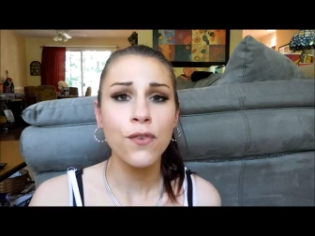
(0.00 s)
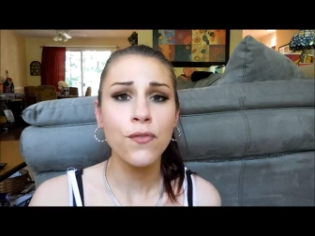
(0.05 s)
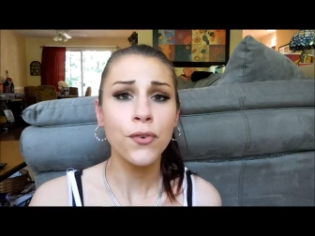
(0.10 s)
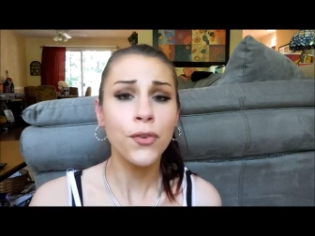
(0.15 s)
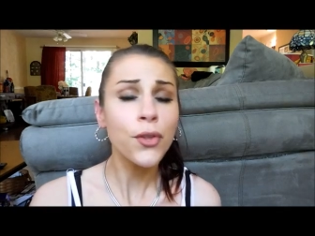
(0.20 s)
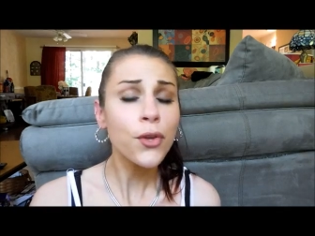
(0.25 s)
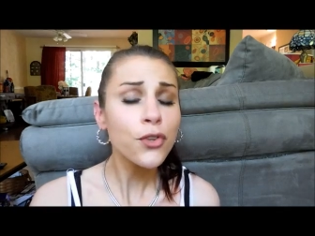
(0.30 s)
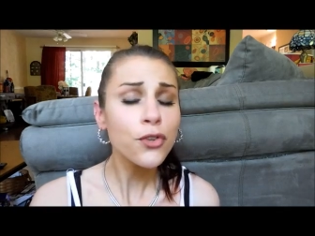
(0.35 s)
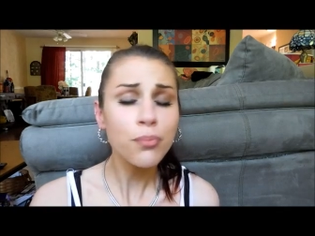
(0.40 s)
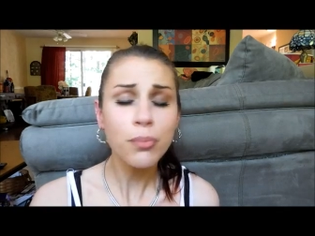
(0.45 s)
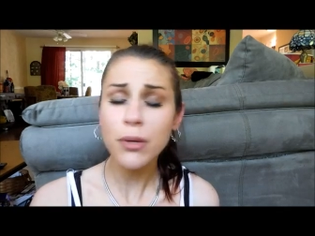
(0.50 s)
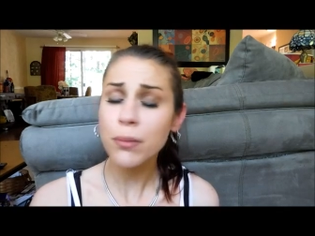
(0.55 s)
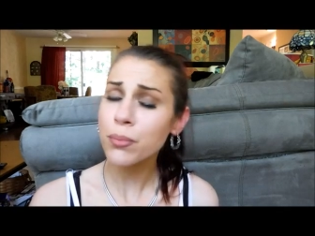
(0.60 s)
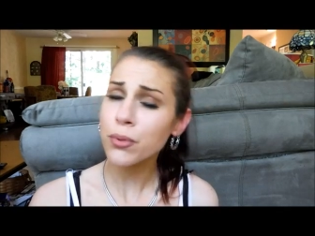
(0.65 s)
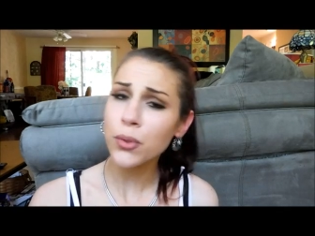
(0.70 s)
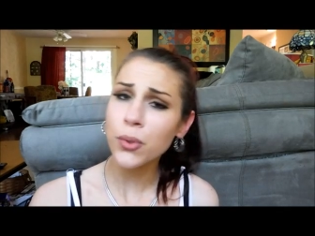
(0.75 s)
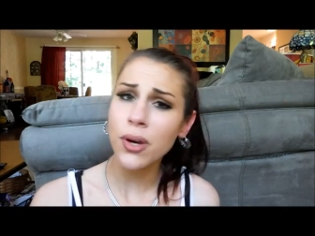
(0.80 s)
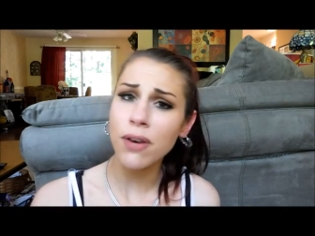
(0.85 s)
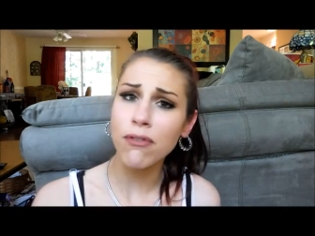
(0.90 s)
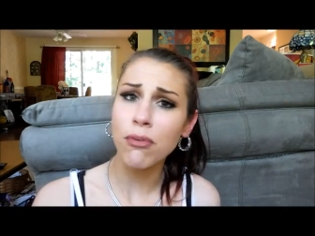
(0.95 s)
For those
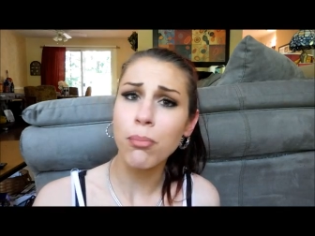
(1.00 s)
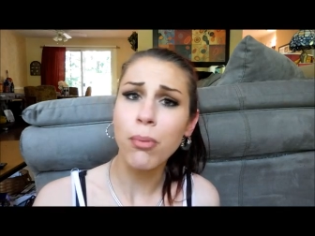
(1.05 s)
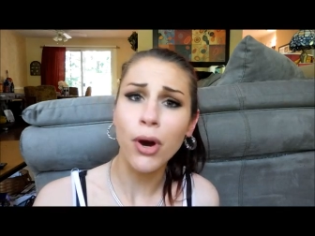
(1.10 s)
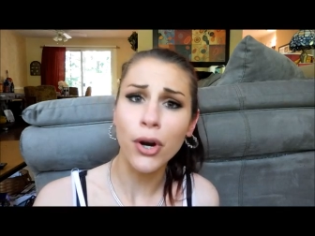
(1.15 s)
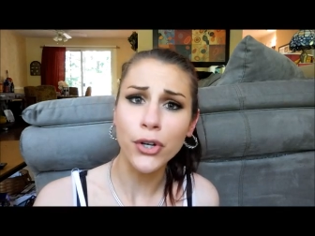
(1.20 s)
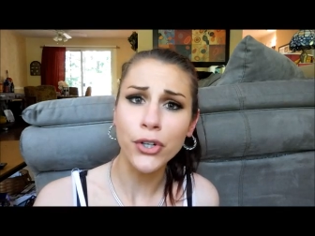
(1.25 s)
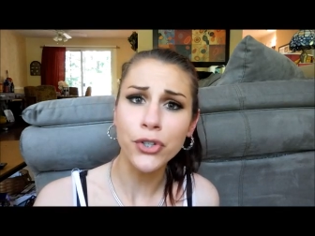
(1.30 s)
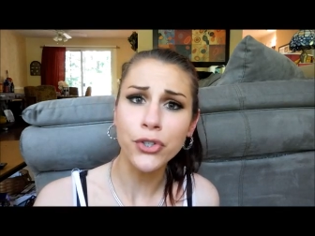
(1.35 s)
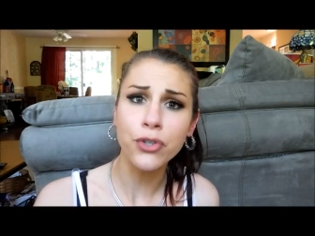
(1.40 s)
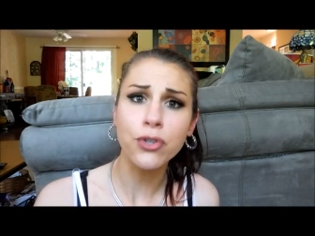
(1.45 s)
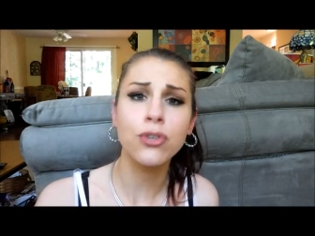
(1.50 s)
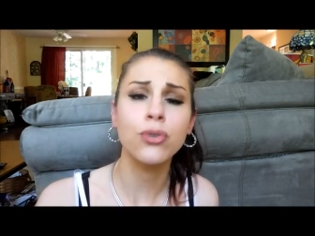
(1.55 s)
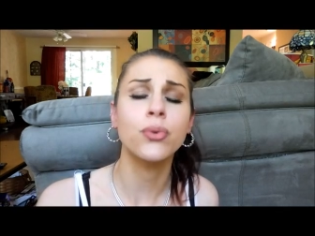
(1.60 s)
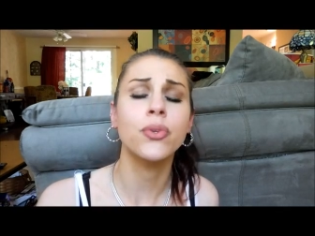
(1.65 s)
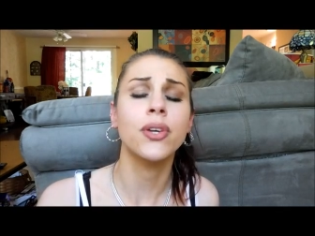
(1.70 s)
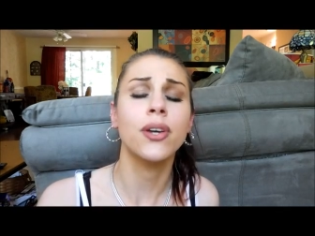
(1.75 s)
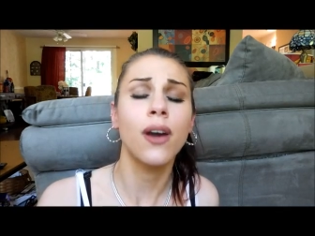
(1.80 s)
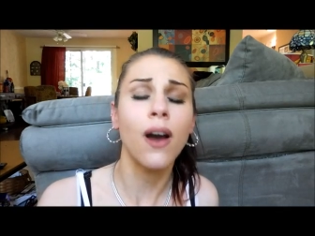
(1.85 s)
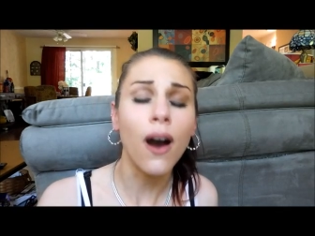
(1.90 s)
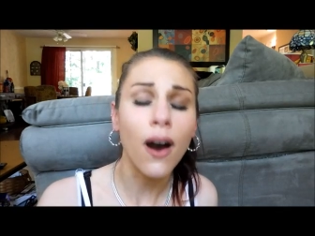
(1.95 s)
people who have a partner
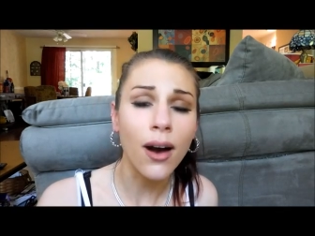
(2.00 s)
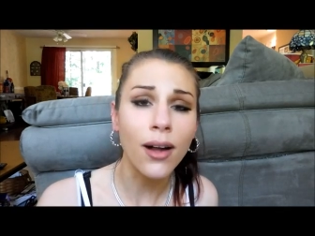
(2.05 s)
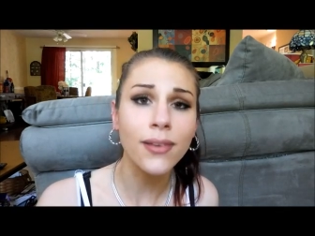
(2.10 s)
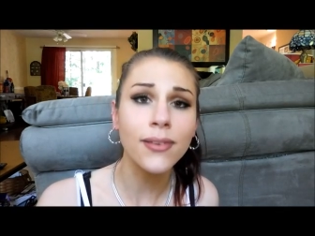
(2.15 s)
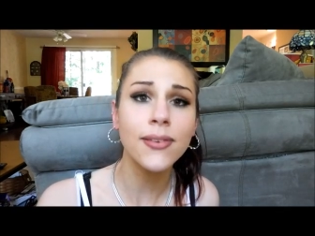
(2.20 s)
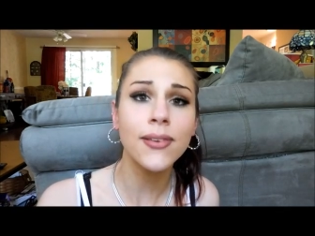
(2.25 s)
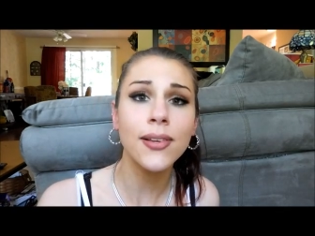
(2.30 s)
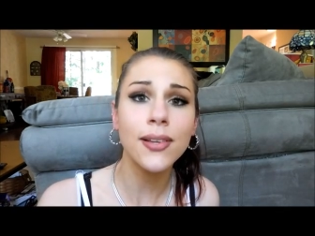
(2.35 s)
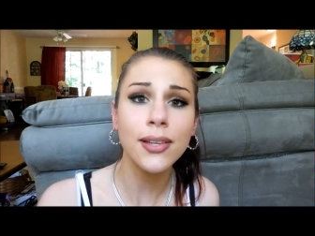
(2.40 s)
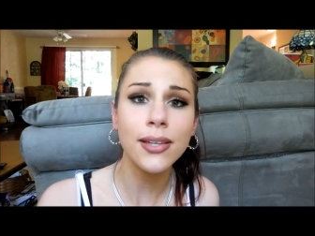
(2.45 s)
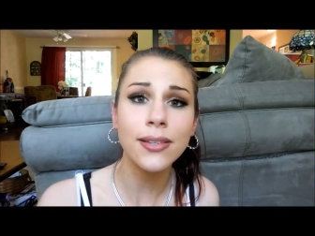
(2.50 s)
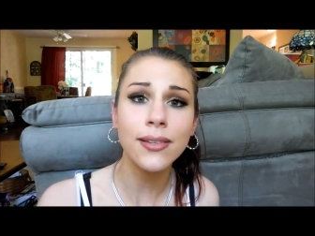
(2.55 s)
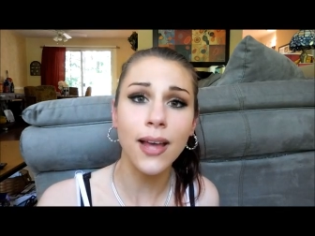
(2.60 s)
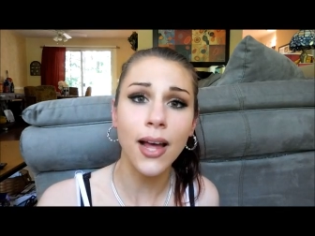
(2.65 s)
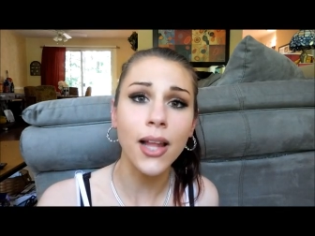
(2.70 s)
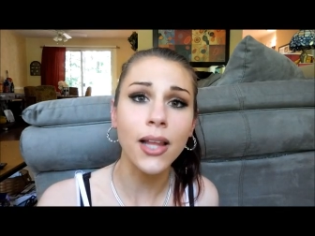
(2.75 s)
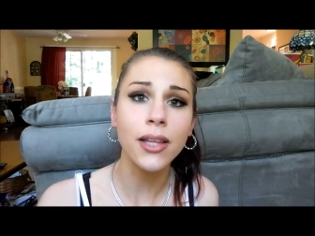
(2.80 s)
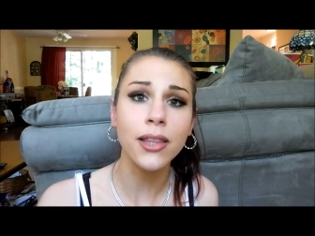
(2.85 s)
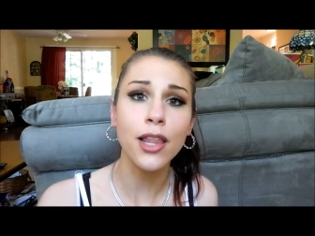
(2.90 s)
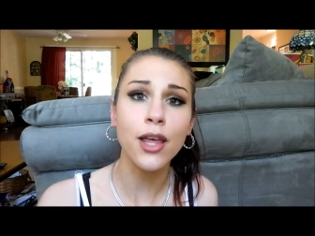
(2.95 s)
who's constantly
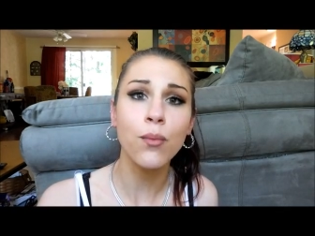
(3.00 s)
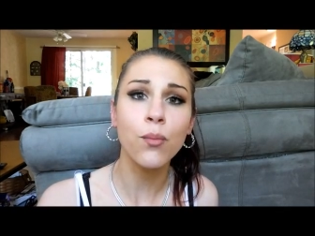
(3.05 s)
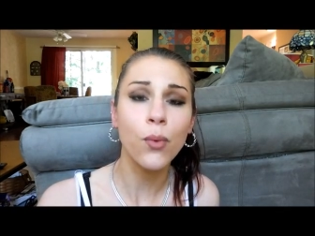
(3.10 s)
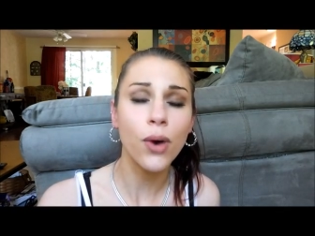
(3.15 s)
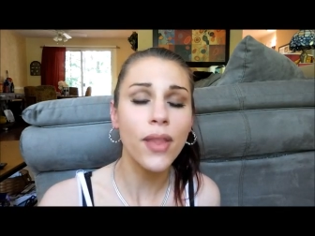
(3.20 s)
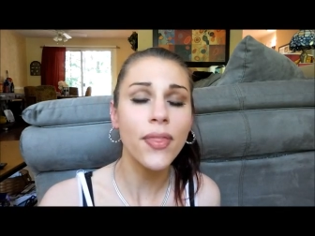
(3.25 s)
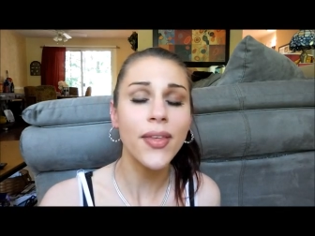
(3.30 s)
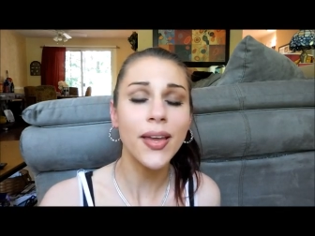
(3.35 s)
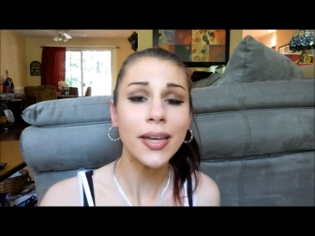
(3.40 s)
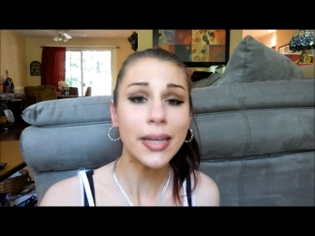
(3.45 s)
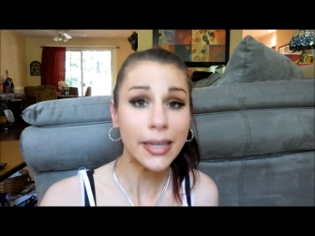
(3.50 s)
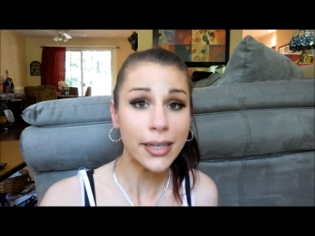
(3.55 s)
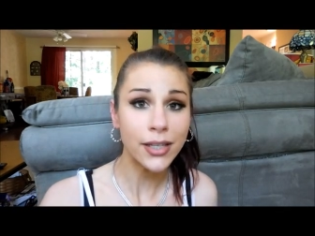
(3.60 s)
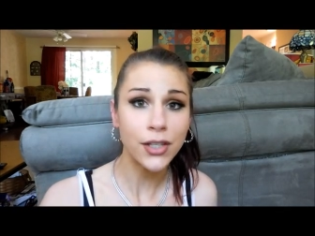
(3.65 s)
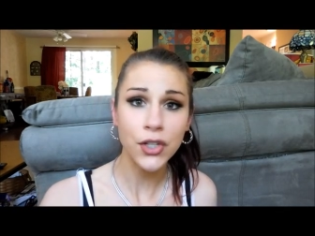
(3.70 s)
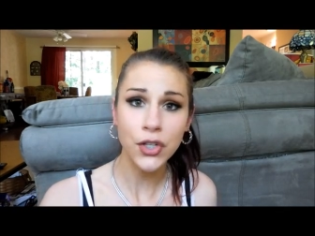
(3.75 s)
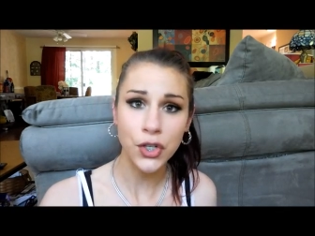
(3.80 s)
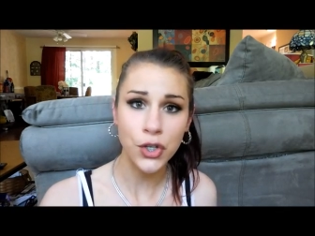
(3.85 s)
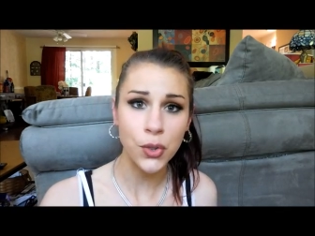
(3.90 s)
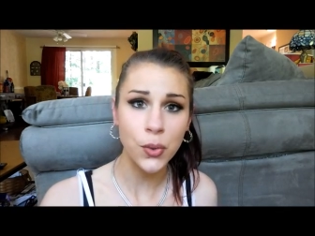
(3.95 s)
telling them what they need
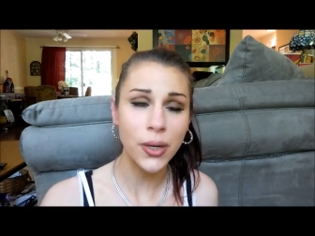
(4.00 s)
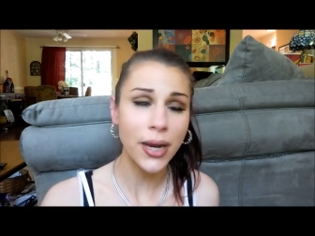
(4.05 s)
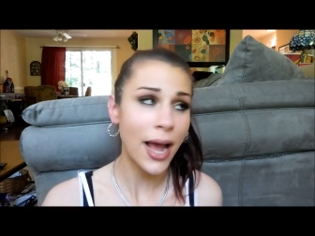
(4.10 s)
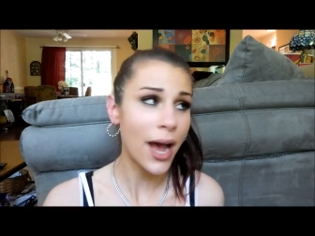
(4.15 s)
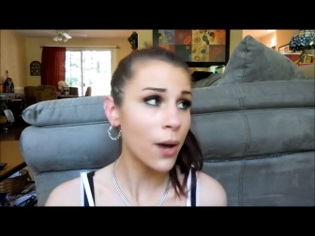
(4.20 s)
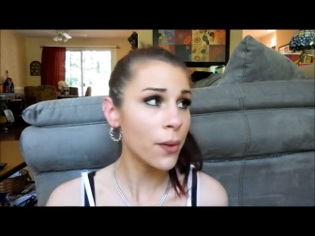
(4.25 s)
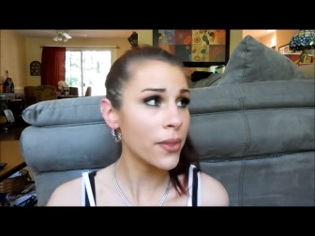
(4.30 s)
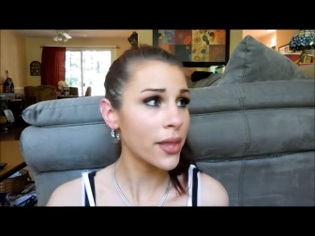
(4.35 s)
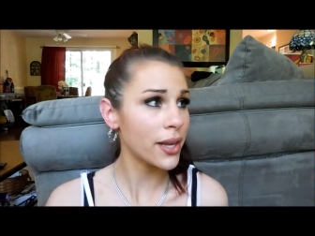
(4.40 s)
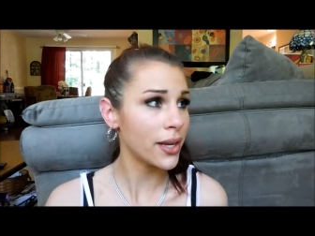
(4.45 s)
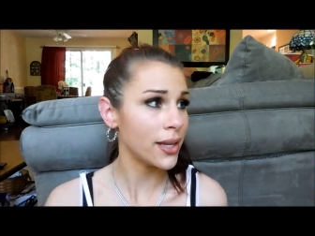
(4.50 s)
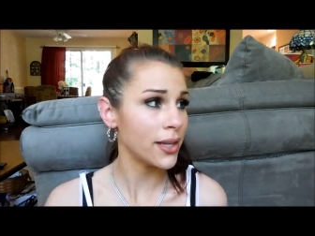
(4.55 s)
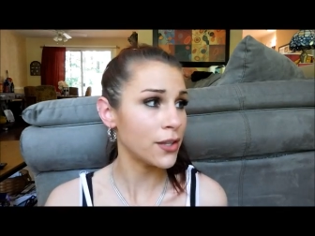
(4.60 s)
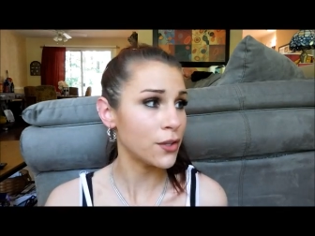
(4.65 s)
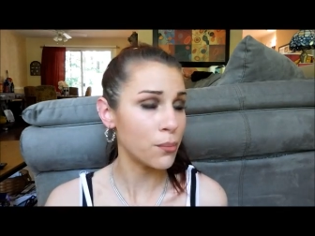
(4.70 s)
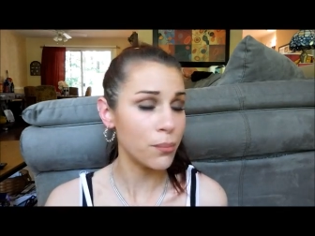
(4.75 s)
to do and how they need